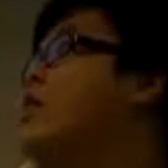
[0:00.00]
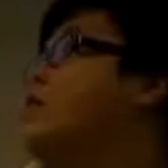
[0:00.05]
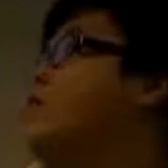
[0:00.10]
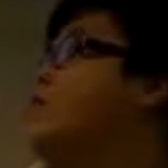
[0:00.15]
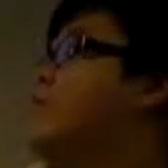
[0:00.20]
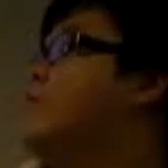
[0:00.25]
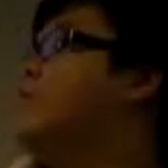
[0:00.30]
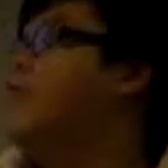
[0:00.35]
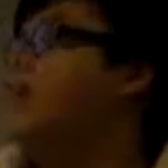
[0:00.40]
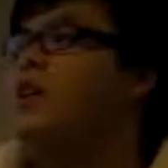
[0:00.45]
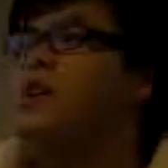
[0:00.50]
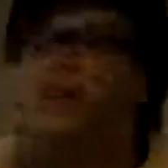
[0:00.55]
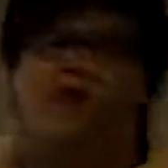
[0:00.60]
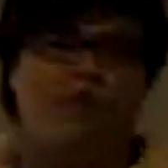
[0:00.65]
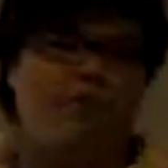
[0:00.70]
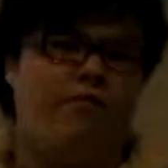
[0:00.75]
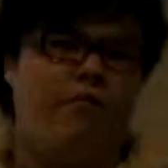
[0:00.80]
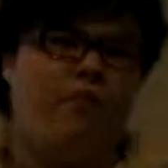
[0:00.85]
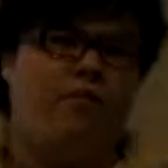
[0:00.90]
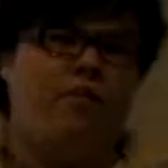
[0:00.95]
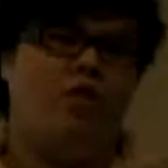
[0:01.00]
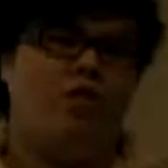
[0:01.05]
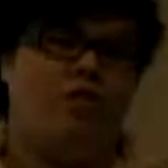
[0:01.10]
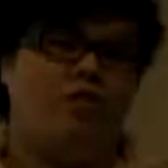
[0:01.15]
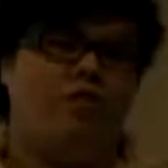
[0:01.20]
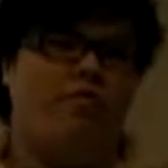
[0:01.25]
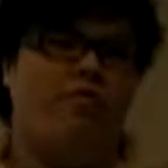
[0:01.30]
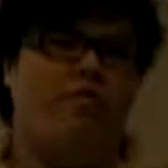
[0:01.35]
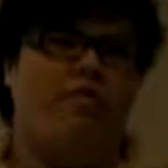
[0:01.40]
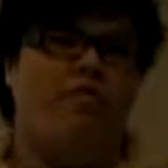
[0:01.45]
selectively
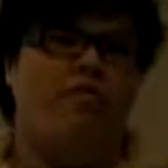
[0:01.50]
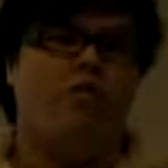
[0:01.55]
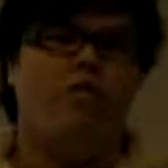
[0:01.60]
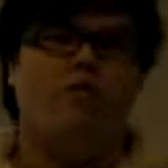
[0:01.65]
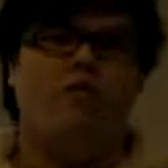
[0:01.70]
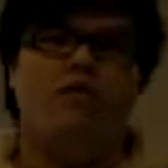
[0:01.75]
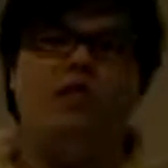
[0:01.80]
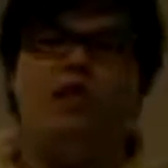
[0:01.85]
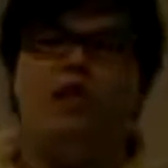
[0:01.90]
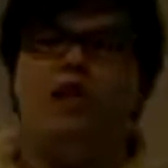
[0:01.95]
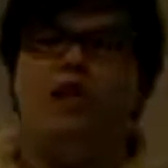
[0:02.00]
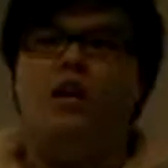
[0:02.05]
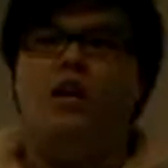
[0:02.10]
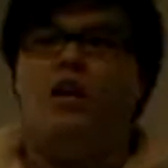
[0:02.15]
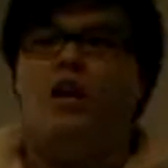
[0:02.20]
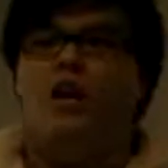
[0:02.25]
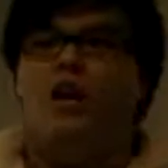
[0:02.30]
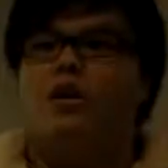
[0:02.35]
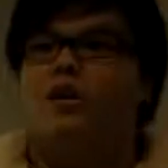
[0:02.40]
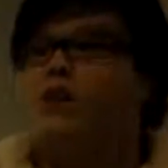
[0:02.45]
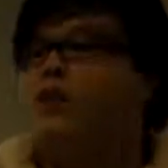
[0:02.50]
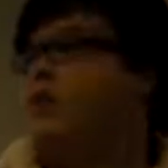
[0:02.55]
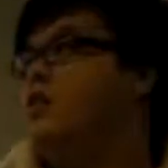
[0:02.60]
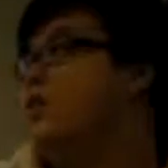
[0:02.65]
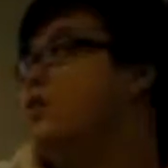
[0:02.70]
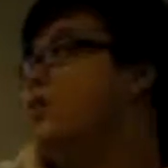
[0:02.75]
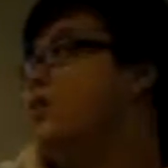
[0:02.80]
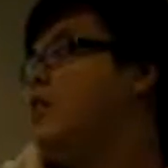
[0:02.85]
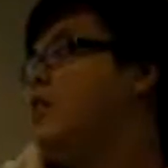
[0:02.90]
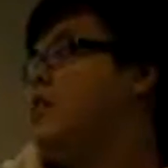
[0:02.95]
logged forest, and the
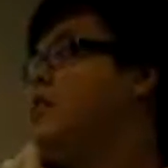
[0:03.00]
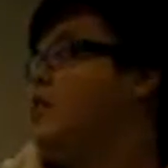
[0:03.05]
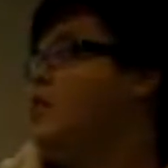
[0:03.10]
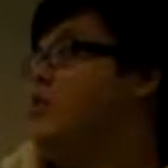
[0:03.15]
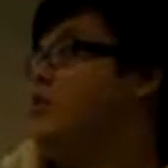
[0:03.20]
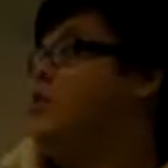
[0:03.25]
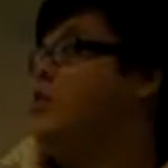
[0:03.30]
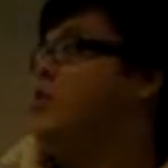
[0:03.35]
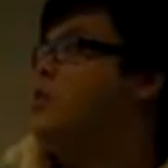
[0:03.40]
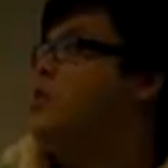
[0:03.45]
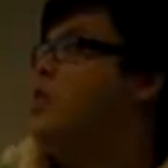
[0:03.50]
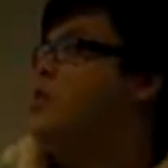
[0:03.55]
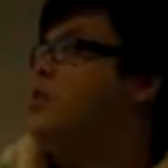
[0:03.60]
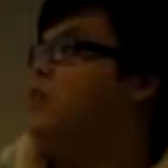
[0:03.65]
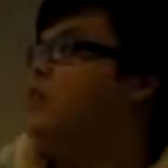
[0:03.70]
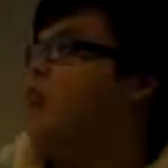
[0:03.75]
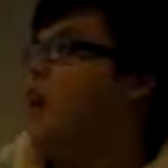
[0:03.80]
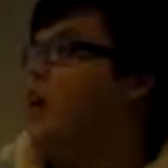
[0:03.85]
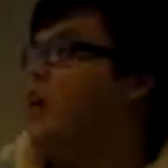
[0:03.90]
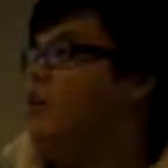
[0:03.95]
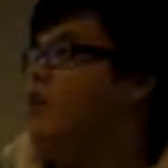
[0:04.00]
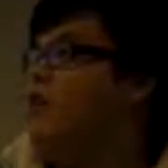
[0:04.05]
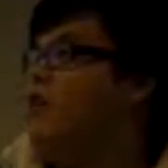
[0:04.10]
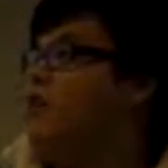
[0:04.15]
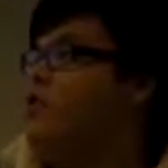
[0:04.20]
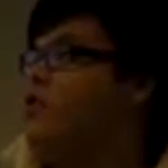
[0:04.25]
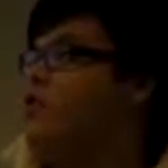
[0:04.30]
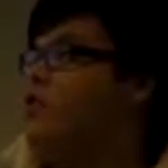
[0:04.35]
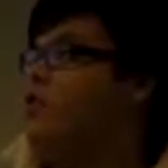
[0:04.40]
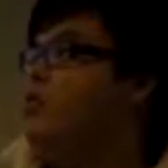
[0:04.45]
implication is that the
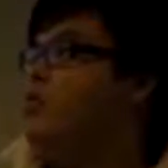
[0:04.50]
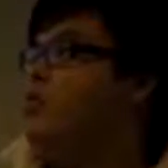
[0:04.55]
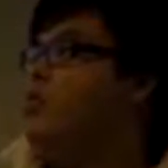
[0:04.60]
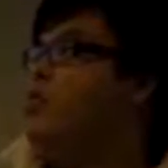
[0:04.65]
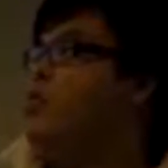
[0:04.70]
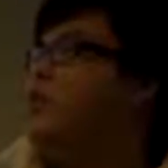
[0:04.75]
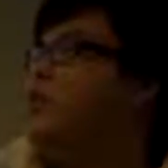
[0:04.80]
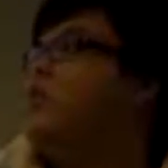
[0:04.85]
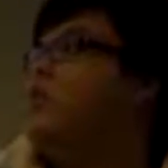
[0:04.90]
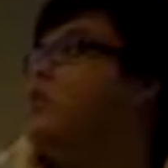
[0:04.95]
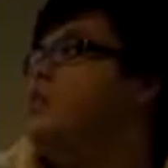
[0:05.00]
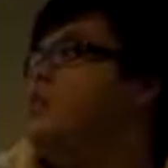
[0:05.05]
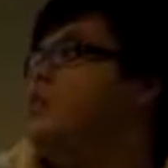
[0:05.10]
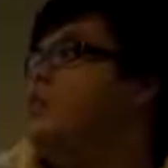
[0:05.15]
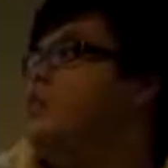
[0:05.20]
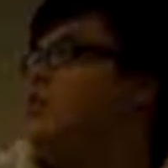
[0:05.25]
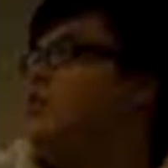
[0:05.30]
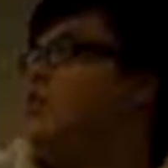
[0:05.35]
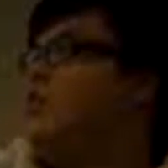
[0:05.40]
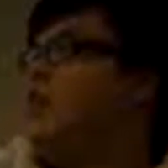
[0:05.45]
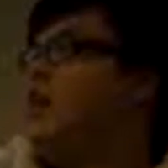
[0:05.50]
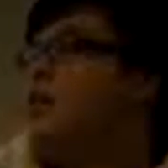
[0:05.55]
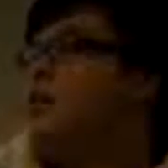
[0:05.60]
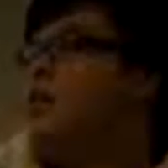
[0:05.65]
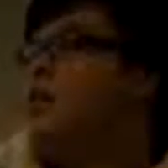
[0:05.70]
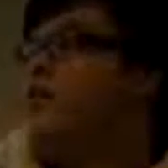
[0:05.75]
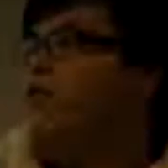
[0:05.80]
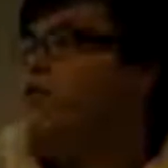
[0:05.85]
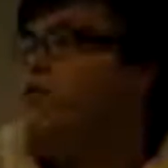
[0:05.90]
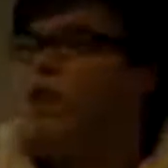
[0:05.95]
artificial
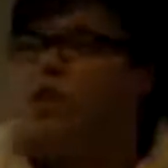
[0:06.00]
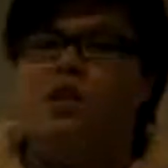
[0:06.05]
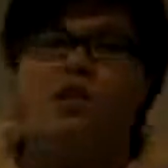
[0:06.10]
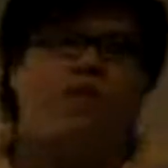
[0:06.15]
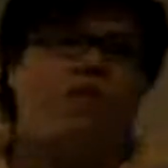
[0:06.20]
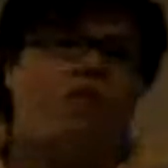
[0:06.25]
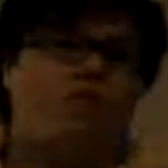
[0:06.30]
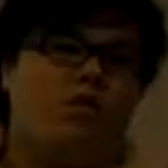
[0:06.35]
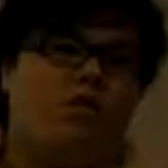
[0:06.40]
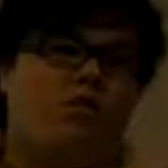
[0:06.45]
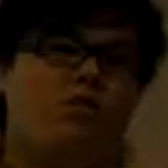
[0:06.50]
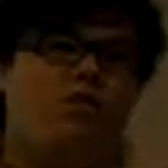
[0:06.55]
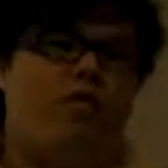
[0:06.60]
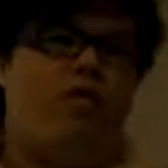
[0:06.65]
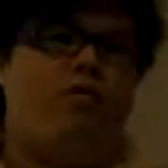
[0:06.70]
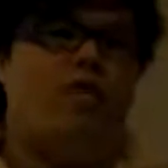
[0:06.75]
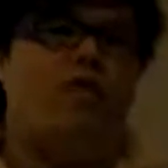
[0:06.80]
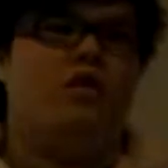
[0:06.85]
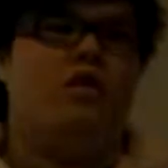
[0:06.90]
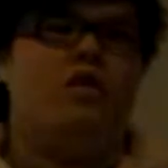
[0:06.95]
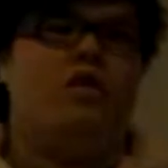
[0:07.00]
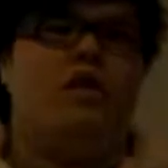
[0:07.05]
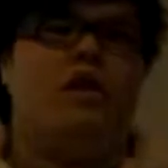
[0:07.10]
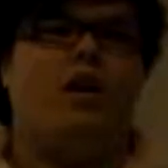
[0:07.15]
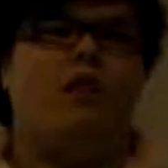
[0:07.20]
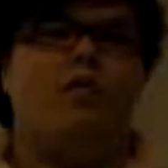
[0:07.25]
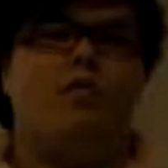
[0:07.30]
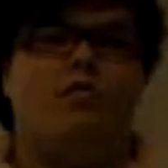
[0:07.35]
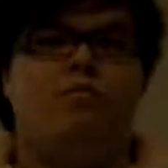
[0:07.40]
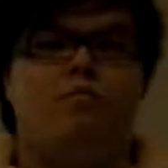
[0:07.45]
selectively logged forest
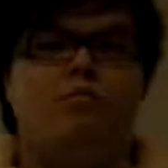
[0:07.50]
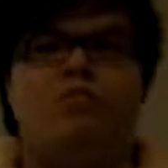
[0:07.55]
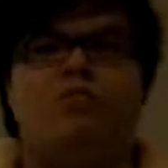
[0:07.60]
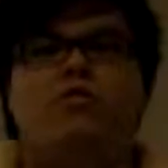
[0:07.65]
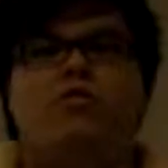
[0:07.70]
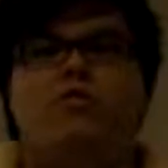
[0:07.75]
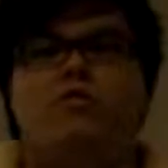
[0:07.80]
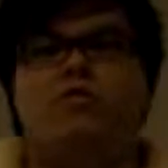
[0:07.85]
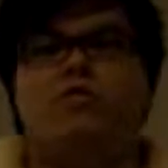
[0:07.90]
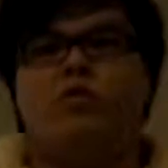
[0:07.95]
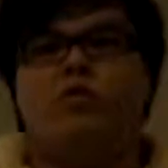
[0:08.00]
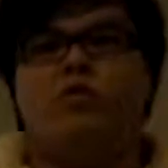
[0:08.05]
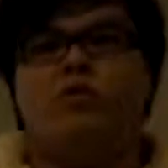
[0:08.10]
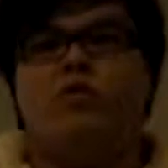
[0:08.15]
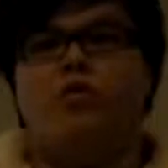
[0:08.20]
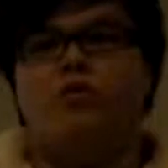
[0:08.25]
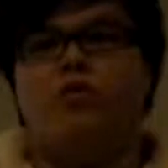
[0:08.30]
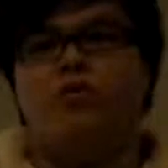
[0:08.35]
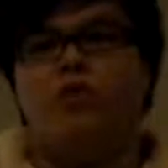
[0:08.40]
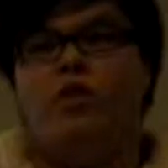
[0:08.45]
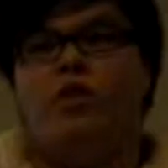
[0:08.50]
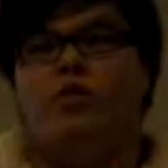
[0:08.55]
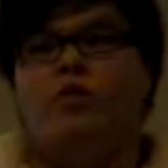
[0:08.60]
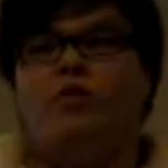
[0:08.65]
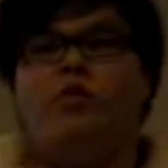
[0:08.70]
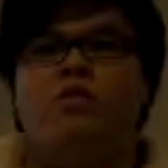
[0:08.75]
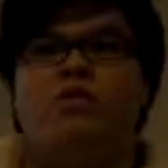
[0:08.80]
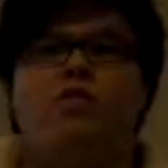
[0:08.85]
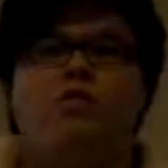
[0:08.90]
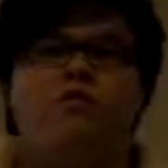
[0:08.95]
can be built for the conservation
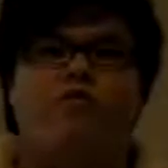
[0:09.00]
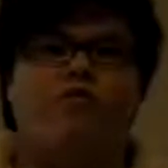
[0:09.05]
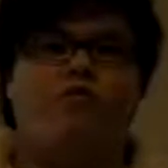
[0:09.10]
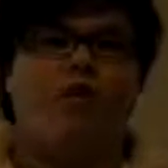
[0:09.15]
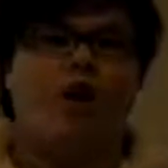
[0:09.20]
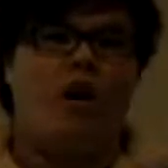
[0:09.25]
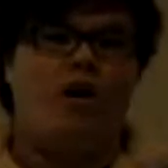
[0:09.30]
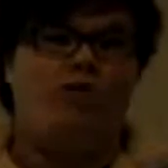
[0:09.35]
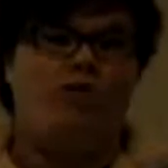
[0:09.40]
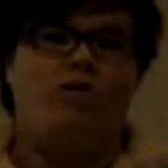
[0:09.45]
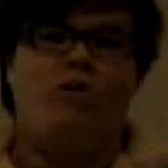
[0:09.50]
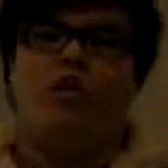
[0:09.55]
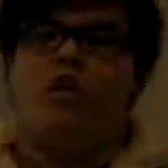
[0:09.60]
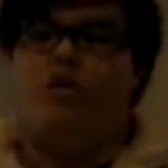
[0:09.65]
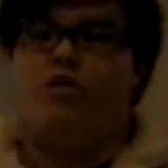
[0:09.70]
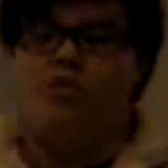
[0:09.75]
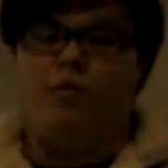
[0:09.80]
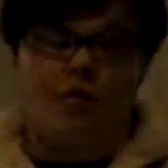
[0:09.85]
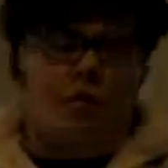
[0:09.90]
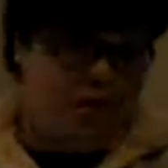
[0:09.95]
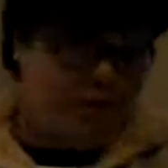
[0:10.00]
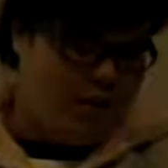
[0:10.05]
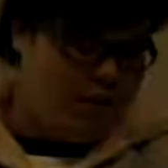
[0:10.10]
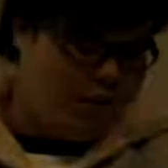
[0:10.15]
of wild giant panda.